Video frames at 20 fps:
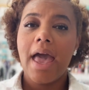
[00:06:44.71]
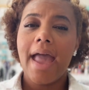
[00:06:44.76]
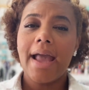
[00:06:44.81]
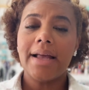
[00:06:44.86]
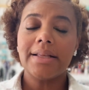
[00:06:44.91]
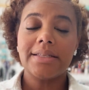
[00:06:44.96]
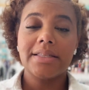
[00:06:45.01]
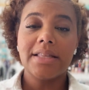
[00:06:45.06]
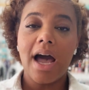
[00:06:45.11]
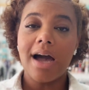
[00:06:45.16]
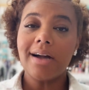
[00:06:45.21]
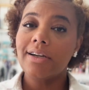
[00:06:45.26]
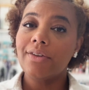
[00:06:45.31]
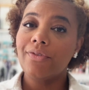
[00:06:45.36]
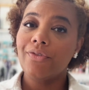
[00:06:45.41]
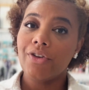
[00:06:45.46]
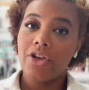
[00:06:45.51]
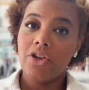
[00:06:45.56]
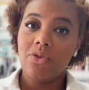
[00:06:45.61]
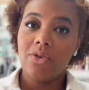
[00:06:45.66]
It's not
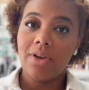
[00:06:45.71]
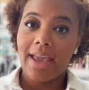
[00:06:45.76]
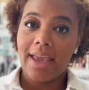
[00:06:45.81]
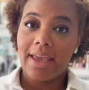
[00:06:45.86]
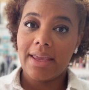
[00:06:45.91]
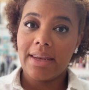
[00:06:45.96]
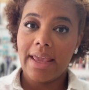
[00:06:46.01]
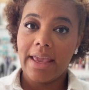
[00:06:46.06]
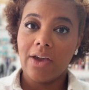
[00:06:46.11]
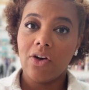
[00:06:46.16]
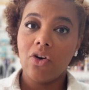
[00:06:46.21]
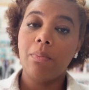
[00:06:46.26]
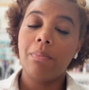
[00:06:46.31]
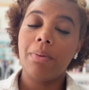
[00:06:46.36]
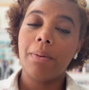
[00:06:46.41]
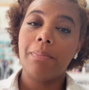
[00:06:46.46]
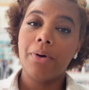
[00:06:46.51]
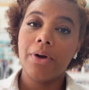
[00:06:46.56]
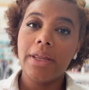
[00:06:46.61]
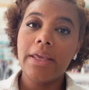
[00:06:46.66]
good for you to inhale,
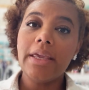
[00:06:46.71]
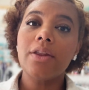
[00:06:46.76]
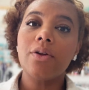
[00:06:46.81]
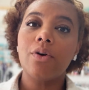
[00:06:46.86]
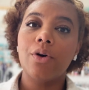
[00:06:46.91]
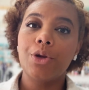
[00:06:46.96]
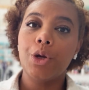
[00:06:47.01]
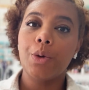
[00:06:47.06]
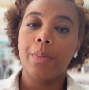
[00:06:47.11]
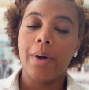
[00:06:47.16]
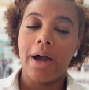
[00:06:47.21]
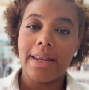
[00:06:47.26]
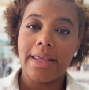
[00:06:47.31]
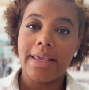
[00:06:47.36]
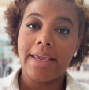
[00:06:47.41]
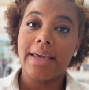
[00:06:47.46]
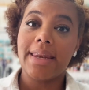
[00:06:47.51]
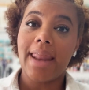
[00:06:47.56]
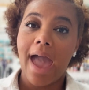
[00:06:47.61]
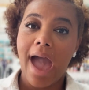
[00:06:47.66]
but putting it on your
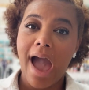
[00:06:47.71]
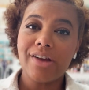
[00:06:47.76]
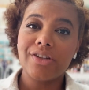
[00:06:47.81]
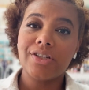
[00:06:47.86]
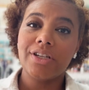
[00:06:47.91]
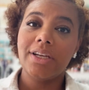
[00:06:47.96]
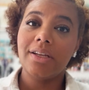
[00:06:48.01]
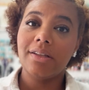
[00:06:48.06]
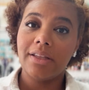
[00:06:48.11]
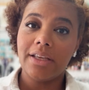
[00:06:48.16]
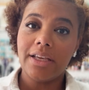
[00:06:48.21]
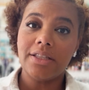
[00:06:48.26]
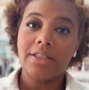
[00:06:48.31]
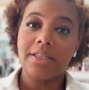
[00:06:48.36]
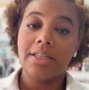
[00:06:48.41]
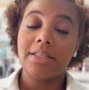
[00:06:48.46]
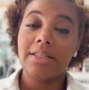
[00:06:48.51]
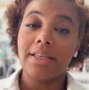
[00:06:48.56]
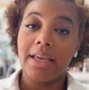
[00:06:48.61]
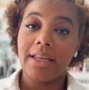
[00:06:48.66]
body can actually lead
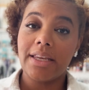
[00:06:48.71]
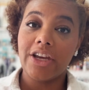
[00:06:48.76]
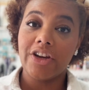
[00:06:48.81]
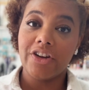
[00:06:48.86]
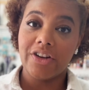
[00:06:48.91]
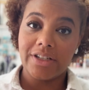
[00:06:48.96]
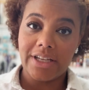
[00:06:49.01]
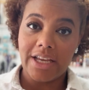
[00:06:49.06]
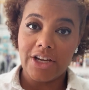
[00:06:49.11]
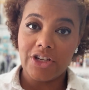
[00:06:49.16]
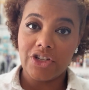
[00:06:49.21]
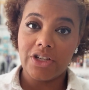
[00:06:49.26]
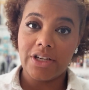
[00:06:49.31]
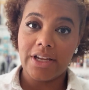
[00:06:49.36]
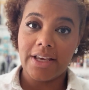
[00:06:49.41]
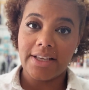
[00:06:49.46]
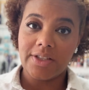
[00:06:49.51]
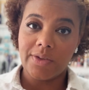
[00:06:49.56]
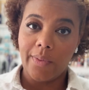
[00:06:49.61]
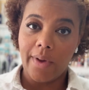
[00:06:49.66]
to skin
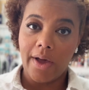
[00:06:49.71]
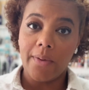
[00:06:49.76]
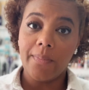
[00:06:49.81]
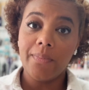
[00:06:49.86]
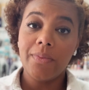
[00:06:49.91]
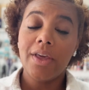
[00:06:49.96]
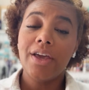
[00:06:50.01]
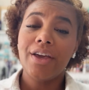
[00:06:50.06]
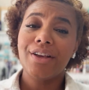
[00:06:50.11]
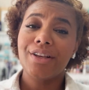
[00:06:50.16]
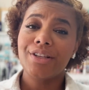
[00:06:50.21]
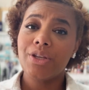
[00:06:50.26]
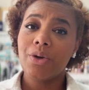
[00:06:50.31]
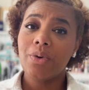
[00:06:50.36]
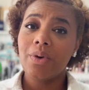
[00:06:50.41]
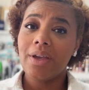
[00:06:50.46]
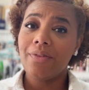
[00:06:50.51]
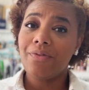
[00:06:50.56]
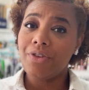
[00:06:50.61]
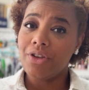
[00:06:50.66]
irritation as well.
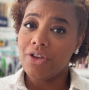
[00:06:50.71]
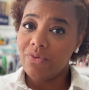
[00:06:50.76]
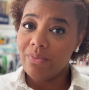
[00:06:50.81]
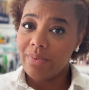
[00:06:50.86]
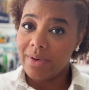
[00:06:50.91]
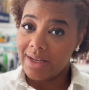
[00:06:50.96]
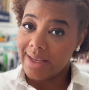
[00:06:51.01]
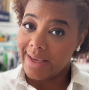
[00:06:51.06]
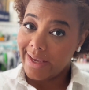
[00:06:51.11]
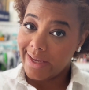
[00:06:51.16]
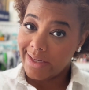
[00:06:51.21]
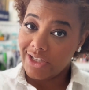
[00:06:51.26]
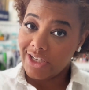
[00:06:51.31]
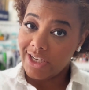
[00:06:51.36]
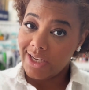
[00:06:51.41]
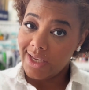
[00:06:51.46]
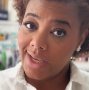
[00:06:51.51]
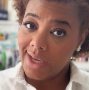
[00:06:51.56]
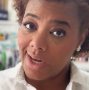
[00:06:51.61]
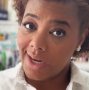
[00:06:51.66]
So if you've been
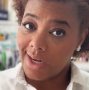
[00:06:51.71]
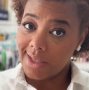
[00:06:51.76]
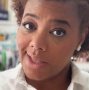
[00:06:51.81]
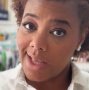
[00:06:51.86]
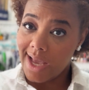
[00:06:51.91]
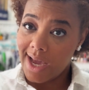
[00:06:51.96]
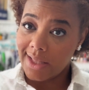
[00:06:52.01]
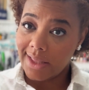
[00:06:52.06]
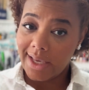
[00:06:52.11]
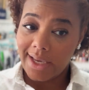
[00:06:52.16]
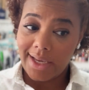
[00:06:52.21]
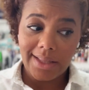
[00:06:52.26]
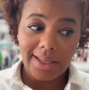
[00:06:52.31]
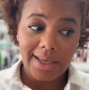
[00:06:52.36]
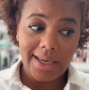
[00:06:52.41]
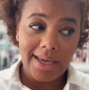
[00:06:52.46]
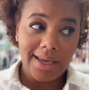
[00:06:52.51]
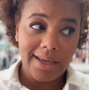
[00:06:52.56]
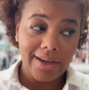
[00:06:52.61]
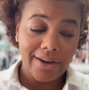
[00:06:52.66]
itchy a lot
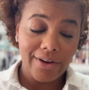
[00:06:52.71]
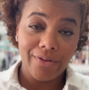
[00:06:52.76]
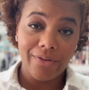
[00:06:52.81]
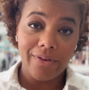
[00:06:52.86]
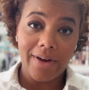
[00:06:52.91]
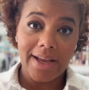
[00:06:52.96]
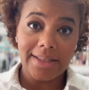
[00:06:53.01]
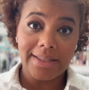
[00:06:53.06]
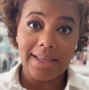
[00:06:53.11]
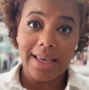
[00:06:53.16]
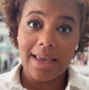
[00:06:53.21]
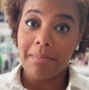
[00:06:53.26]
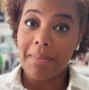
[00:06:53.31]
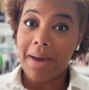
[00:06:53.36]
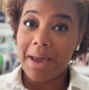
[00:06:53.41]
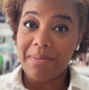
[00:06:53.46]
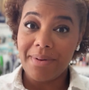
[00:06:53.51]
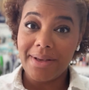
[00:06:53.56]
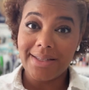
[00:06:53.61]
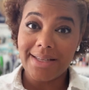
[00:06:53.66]
lately, friends, it
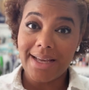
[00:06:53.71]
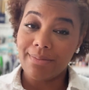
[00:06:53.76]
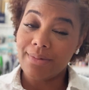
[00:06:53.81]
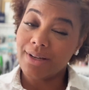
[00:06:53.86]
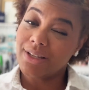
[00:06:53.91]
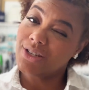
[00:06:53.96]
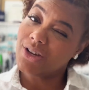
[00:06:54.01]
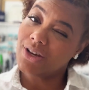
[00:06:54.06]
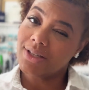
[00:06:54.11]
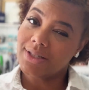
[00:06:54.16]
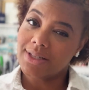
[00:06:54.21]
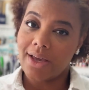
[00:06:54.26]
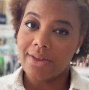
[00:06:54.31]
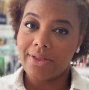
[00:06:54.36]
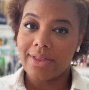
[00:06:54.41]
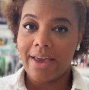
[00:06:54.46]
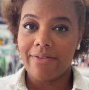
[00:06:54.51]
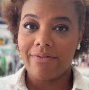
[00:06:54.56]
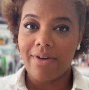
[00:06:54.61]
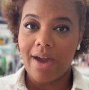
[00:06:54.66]
might be time to toss
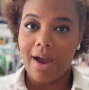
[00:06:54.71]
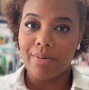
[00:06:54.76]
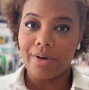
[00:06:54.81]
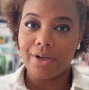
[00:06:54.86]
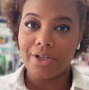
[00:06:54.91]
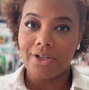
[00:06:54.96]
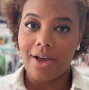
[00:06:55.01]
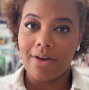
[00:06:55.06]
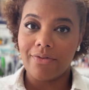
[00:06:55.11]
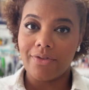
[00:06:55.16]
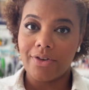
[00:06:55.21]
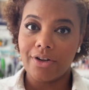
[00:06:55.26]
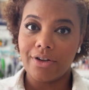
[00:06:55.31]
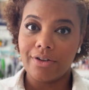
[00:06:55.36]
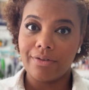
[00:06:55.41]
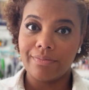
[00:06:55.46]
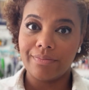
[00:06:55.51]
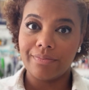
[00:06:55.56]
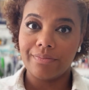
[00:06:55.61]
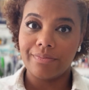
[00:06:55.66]
out that fabric
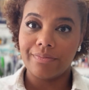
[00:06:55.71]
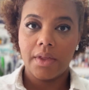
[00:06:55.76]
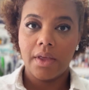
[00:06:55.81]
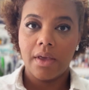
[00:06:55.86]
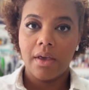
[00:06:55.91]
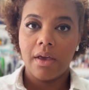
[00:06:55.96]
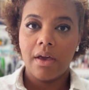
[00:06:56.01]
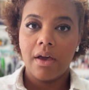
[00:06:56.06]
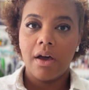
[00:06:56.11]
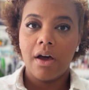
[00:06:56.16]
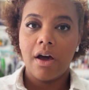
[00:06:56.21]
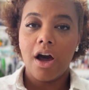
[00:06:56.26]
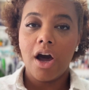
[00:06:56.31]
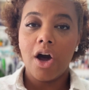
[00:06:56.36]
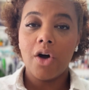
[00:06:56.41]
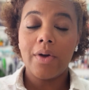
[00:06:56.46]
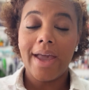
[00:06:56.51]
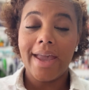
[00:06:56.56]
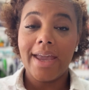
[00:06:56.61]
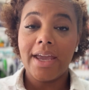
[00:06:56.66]
softener.
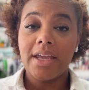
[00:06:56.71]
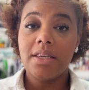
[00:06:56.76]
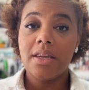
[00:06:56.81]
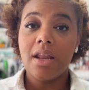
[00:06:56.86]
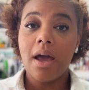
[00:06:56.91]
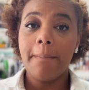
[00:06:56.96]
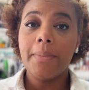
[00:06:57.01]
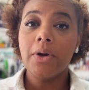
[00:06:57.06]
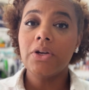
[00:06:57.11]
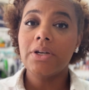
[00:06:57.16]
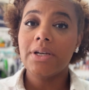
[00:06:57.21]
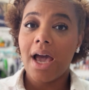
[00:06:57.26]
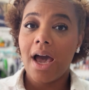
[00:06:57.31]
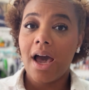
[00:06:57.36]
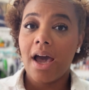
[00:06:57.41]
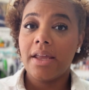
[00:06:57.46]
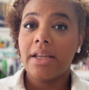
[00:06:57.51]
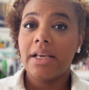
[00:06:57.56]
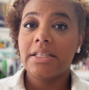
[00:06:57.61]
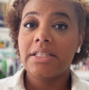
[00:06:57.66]
Okay, and number
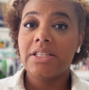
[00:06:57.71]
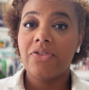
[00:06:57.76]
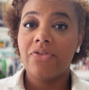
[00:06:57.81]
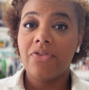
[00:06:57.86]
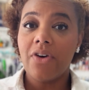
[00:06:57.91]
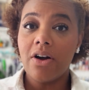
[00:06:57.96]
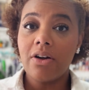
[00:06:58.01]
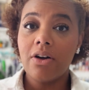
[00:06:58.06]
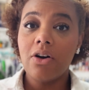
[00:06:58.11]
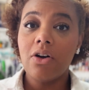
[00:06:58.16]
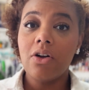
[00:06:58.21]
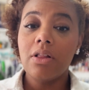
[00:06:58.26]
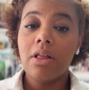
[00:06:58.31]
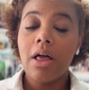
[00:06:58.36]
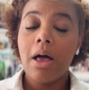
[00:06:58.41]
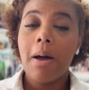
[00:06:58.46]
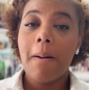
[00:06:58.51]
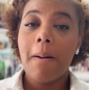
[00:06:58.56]
9 is fungal